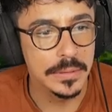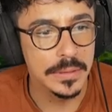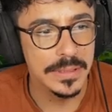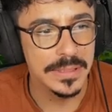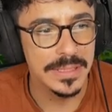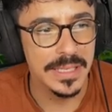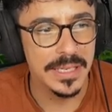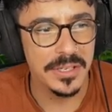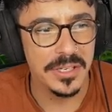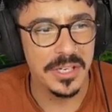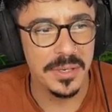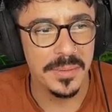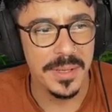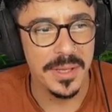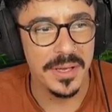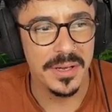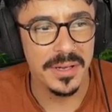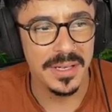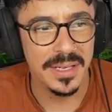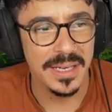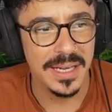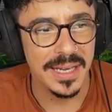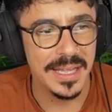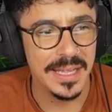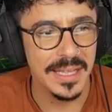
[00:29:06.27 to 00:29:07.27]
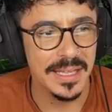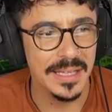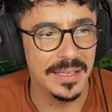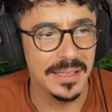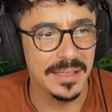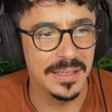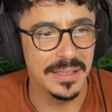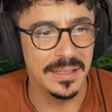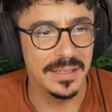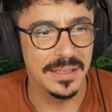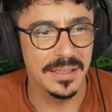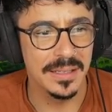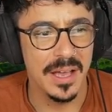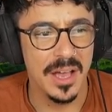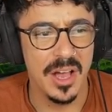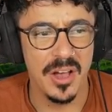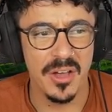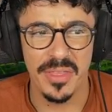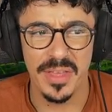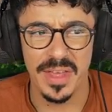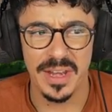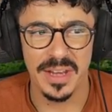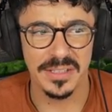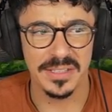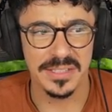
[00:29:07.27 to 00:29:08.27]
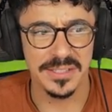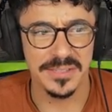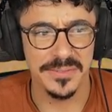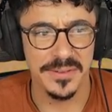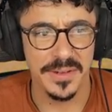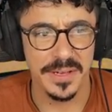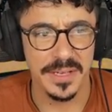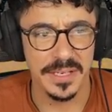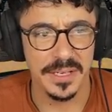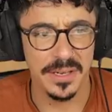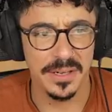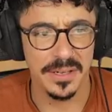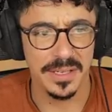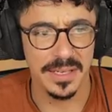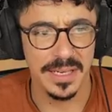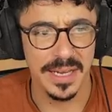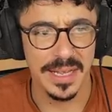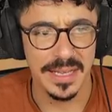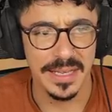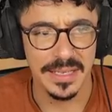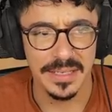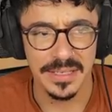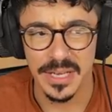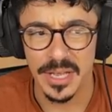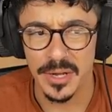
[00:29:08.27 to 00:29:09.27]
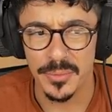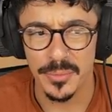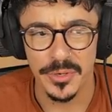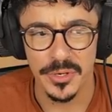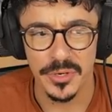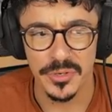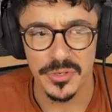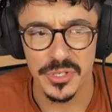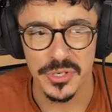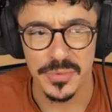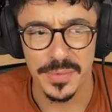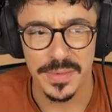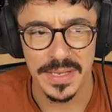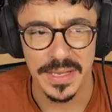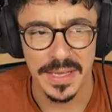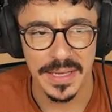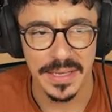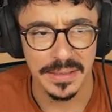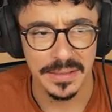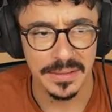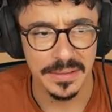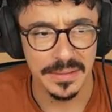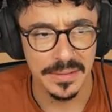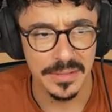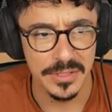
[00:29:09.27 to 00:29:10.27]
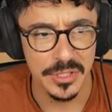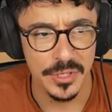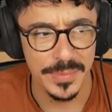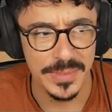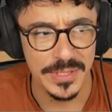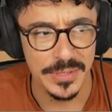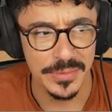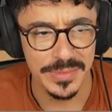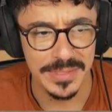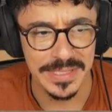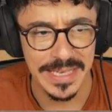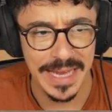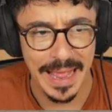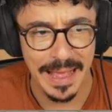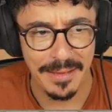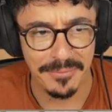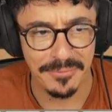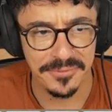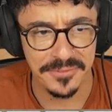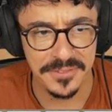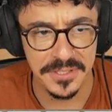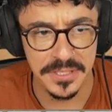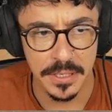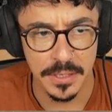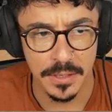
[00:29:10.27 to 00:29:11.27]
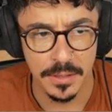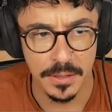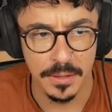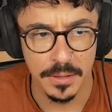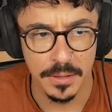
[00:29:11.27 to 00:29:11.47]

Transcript: Is that going to be ugly? Oh, that looks fucking ugly. No, we're not doing that. Don't be so daft.